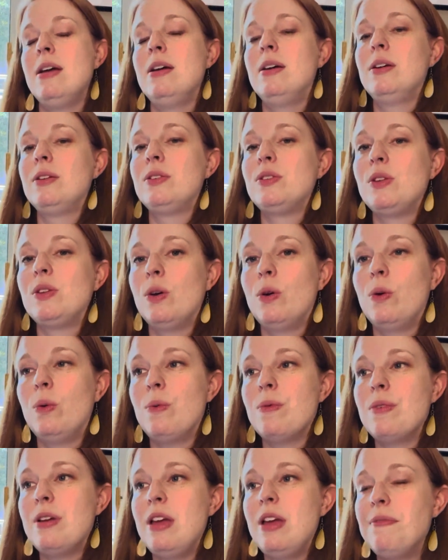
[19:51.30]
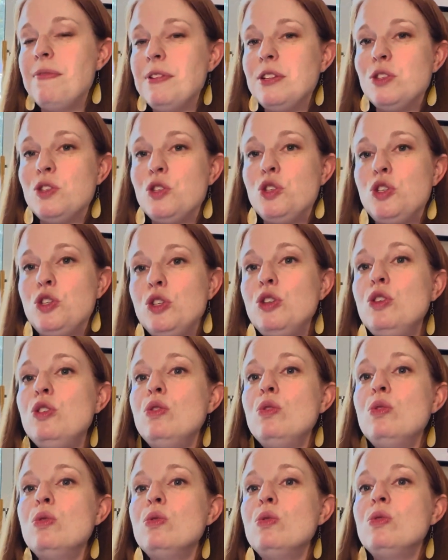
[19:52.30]
So if it's
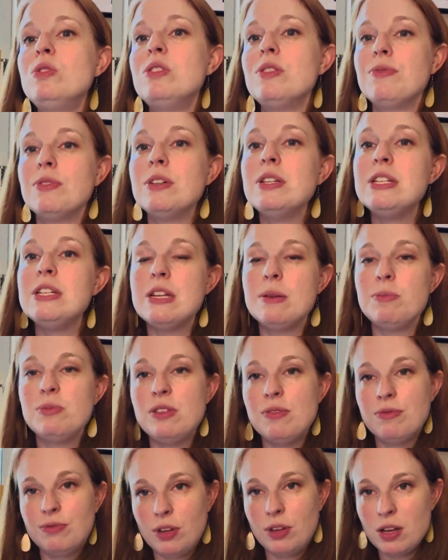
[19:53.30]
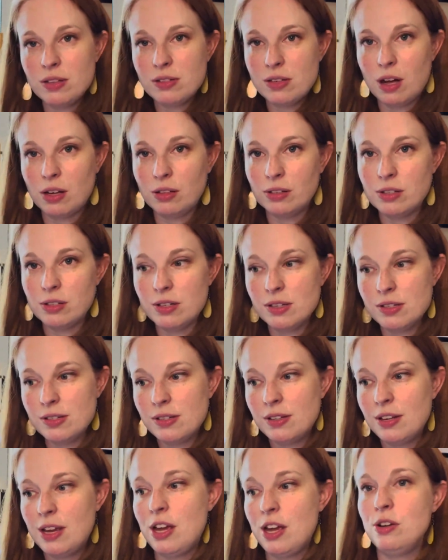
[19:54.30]
2 different DMC floss
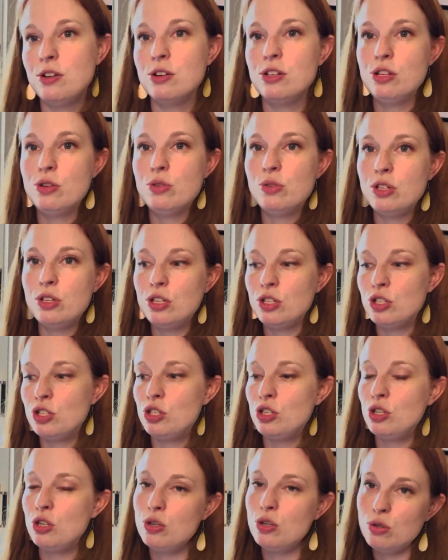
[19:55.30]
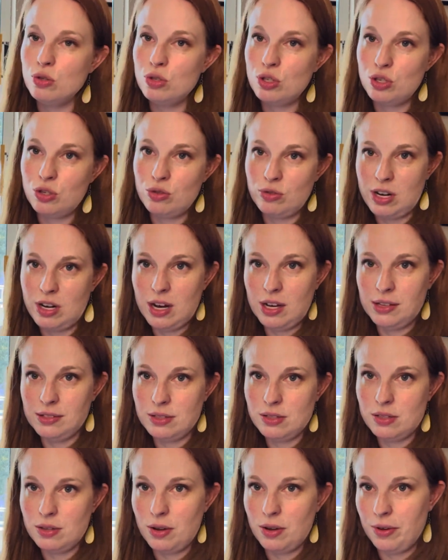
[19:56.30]
colors and you're using 2
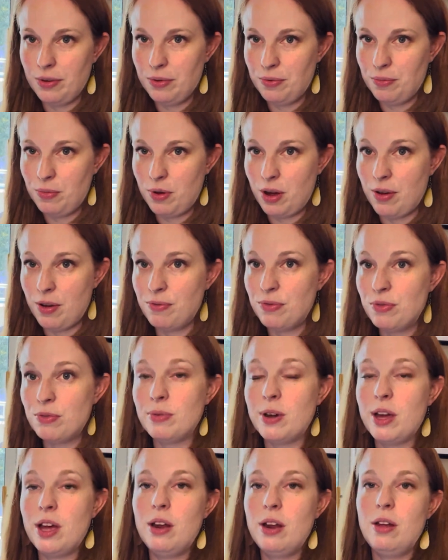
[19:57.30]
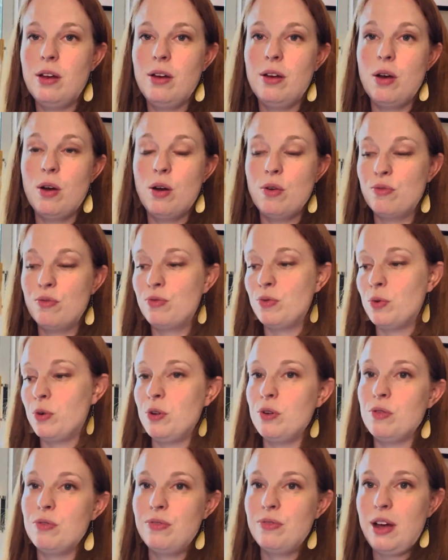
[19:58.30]
strands of thread for
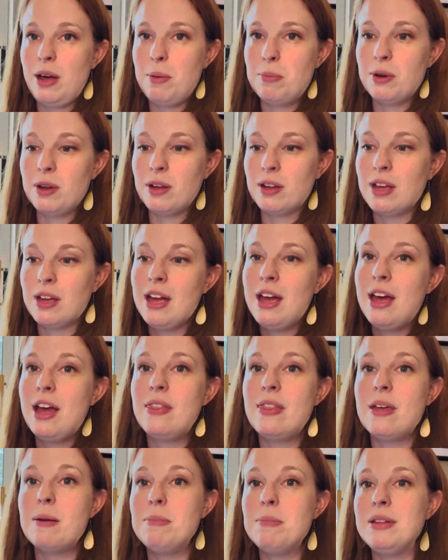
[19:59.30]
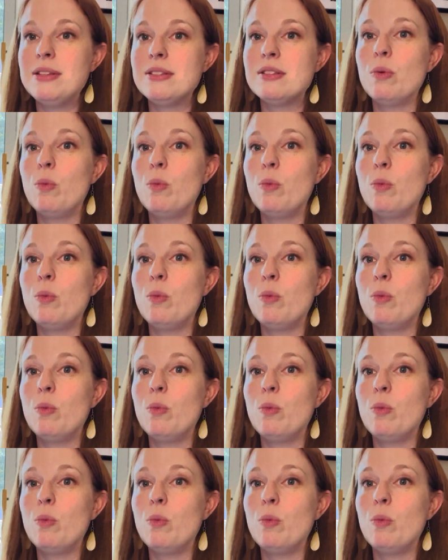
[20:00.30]
your fabric, that means that